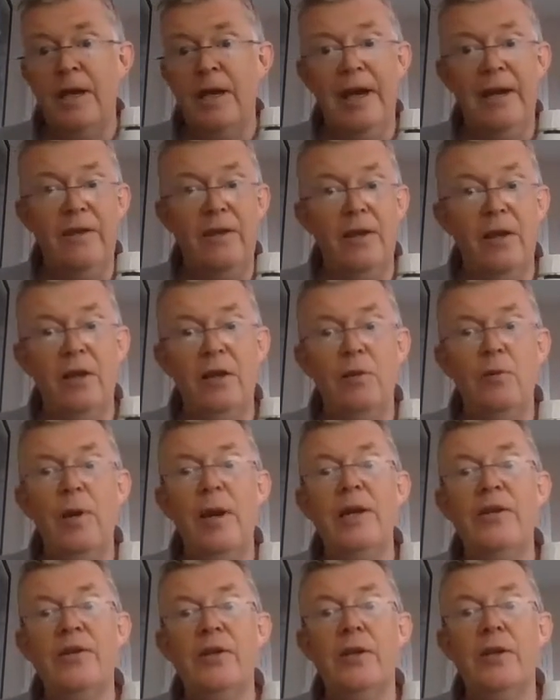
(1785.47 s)
And the only
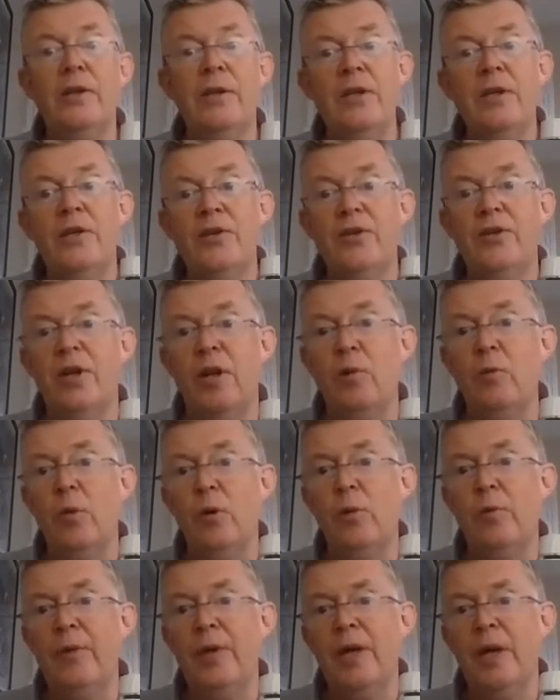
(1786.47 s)
way to start
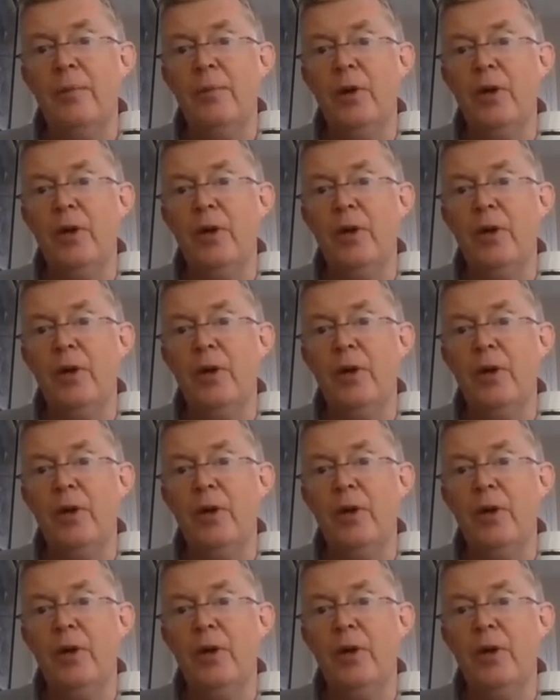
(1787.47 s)
warming up